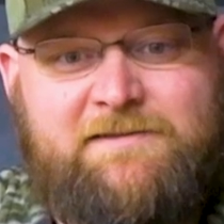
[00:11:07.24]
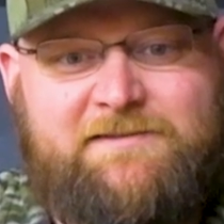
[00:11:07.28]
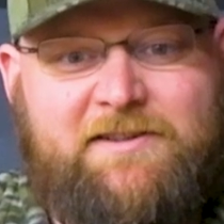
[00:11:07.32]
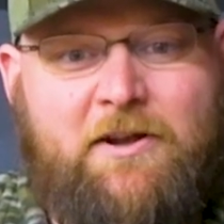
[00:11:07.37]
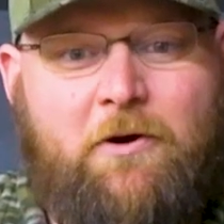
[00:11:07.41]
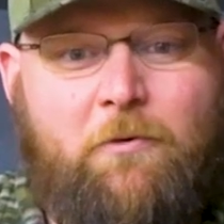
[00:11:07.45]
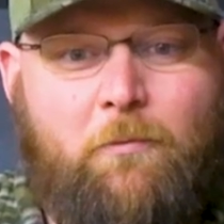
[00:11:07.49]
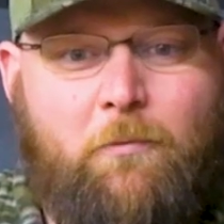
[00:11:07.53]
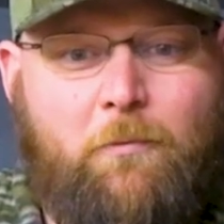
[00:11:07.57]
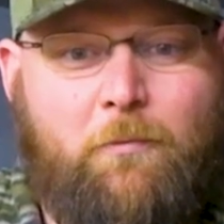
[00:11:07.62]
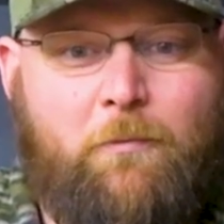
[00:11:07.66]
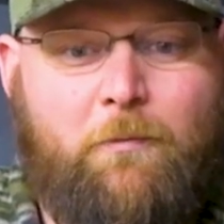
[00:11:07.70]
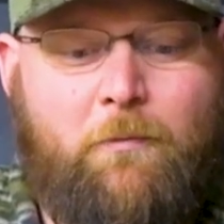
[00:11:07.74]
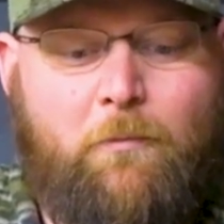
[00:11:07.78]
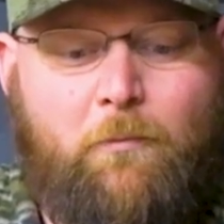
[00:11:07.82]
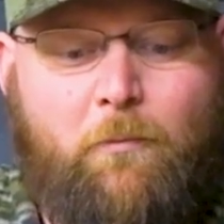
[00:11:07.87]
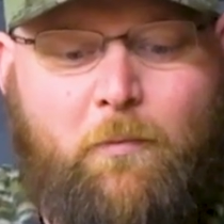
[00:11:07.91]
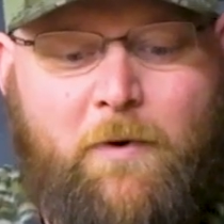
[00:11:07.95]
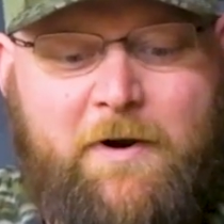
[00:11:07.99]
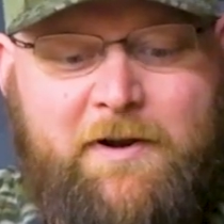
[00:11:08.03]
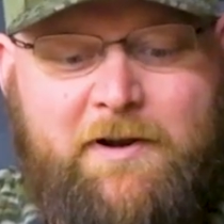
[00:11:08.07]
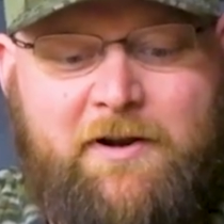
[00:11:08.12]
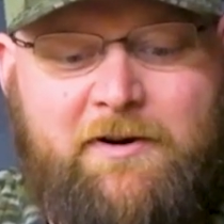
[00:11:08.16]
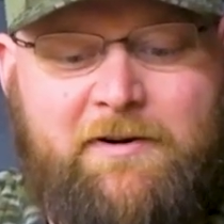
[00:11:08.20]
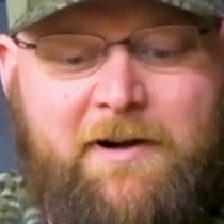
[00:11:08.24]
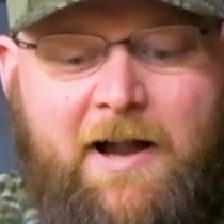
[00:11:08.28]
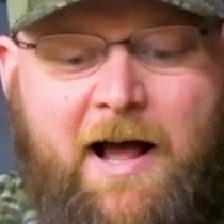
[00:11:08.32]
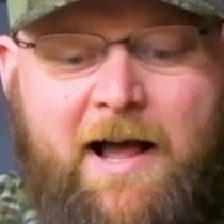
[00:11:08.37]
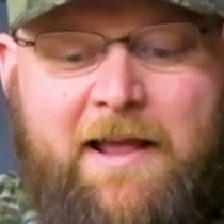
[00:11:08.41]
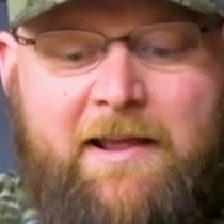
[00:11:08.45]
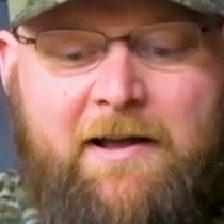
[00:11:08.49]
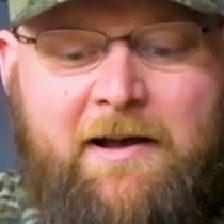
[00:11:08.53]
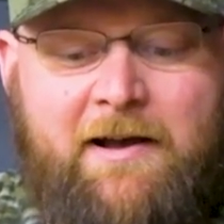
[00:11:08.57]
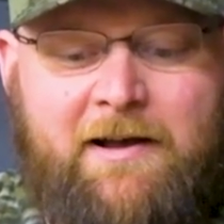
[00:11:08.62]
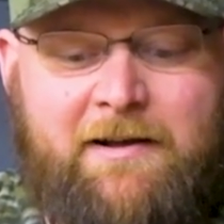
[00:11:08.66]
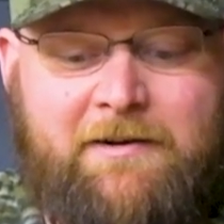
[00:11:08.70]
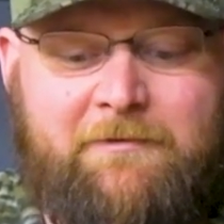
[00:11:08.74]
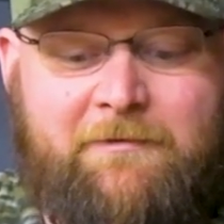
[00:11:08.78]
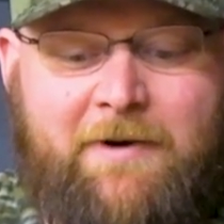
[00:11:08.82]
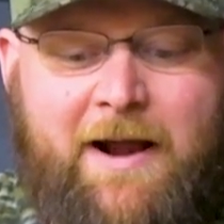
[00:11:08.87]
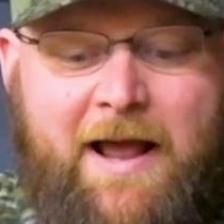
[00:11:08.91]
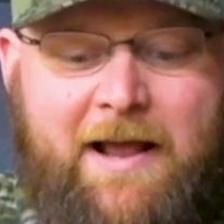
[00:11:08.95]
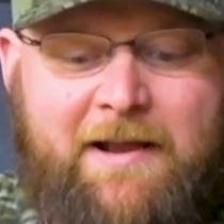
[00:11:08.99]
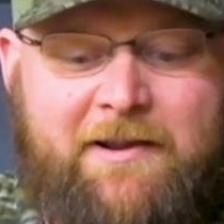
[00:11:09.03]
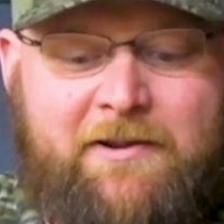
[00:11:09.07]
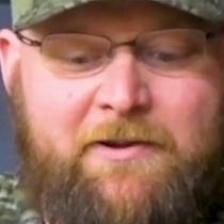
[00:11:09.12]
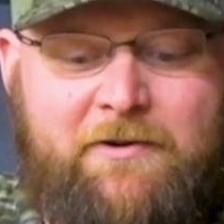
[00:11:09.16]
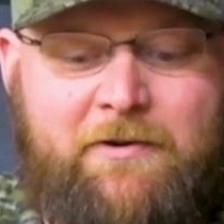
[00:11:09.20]
So when you're night hunting
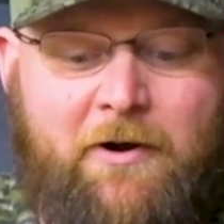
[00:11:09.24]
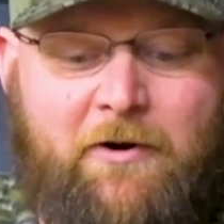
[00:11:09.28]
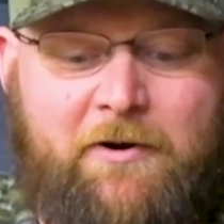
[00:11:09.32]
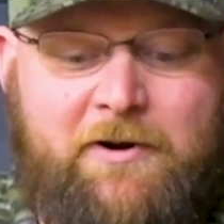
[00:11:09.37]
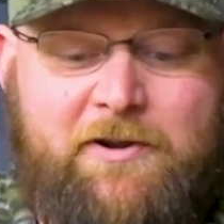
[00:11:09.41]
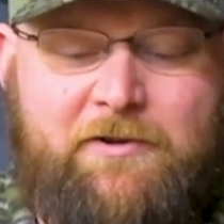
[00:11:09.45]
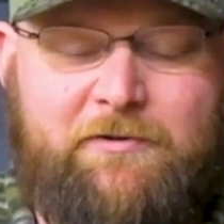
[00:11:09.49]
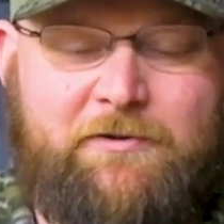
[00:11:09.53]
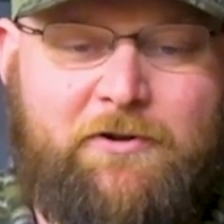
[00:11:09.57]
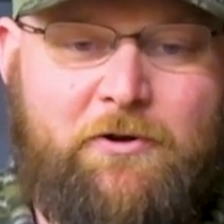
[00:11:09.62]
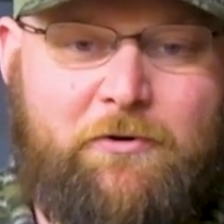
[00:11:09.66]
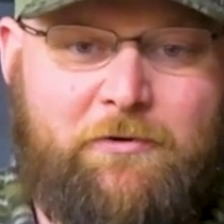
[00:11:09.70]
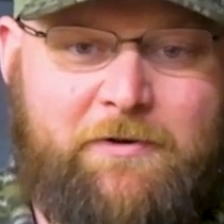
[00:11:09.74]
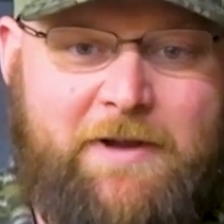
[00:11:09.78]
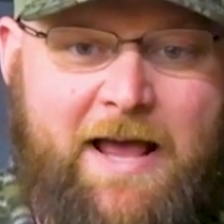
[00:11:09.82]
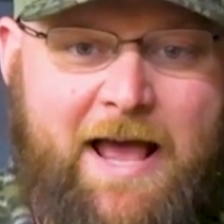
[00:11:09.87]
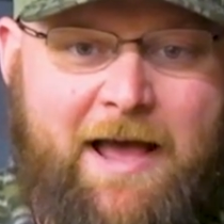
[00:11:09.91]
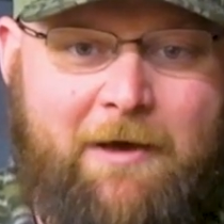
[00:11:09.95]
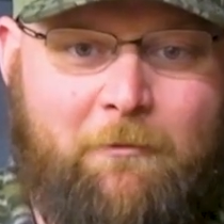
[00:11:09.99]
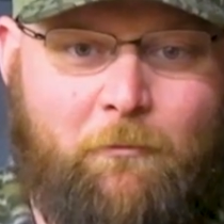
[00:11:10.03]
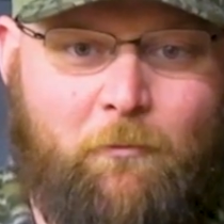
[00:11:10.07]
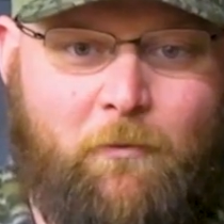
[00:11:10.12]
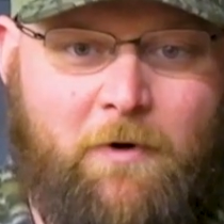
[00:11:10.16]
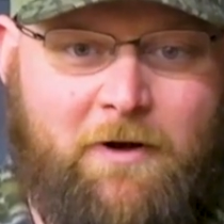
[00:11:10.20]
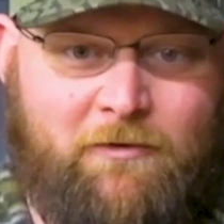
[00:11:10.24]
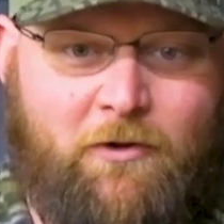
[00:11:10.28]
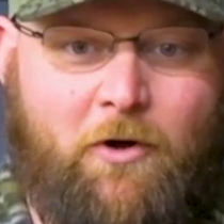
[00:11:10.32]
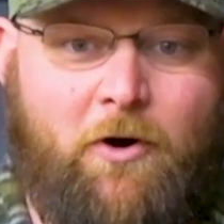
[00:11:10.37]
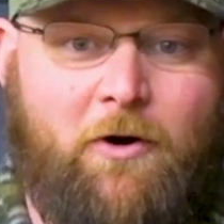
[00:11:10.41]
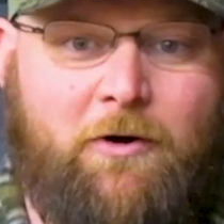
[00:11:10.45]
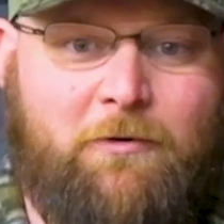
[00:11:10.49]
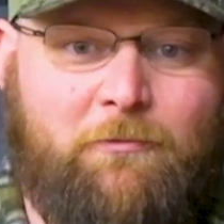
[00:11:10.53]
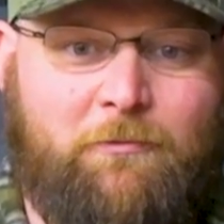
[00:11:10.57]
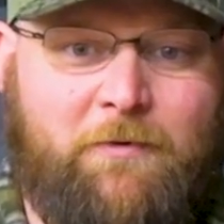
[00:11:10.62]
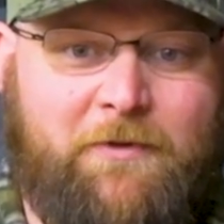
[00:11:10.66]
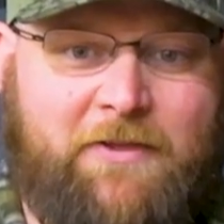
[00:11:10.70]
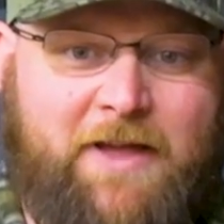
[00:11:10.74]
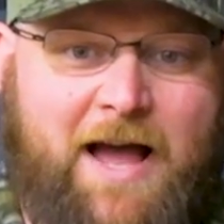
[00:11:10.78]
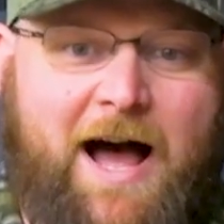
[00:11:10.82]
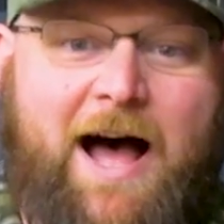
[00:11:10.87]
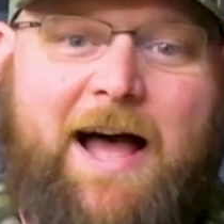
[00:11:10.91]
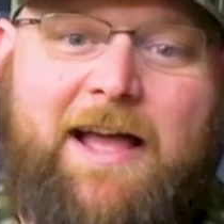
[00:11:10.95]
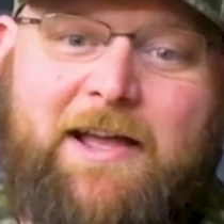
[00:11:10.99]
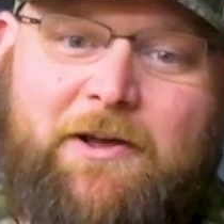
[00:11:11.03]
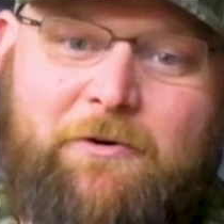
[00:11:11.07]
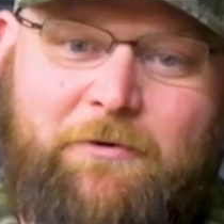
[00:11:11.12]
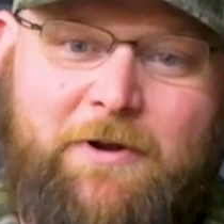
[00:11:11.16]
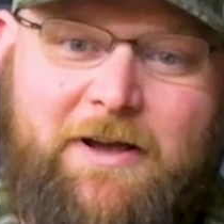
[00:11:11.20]
raccoon, are you doing that along with
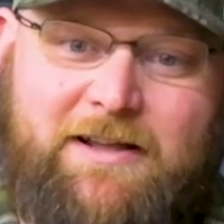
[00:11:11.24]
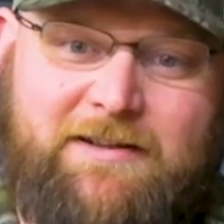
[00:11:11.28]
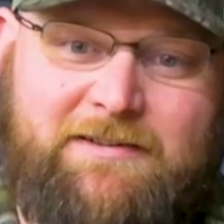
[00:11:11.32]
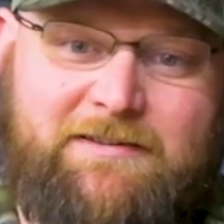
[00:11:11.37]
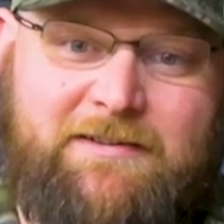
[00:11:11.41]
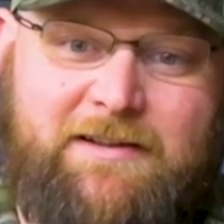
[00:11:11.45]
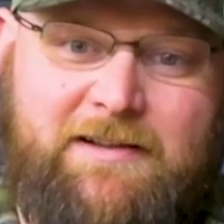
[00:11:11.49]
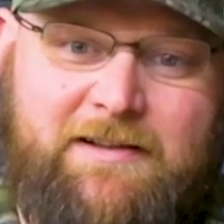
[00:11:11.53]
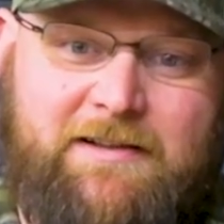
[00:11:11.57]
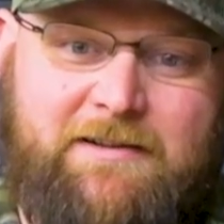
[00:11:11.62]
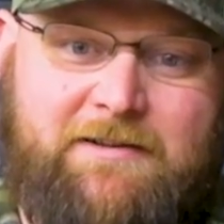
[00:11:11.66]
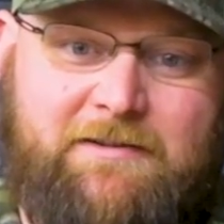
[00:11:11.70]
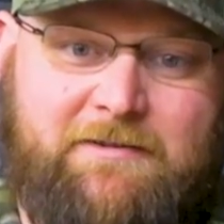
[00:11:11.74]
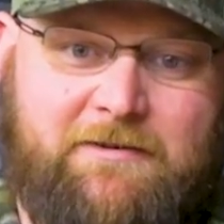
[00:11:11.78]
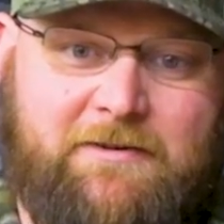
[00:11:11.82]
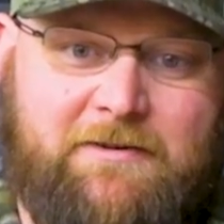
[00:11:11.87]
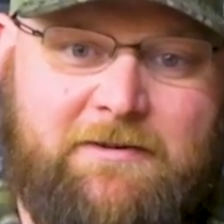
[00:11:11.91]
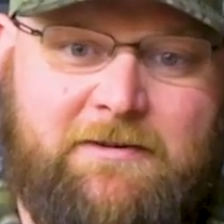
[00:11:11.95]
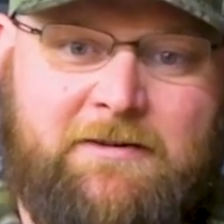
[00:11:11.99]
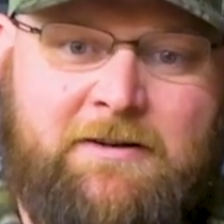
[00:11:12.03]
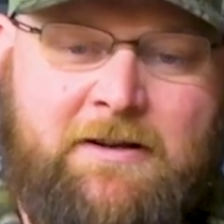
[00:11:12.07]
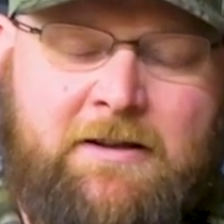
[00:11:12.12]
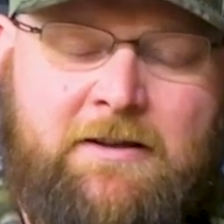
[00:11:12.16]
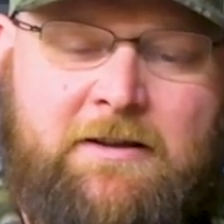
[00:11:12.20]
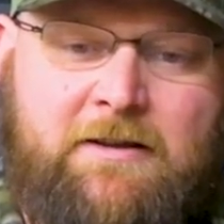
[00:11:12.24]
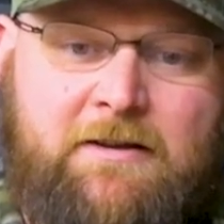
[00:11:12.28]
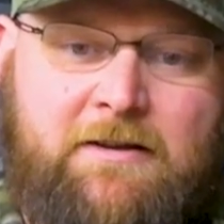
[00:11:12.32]
coyote hunting then, or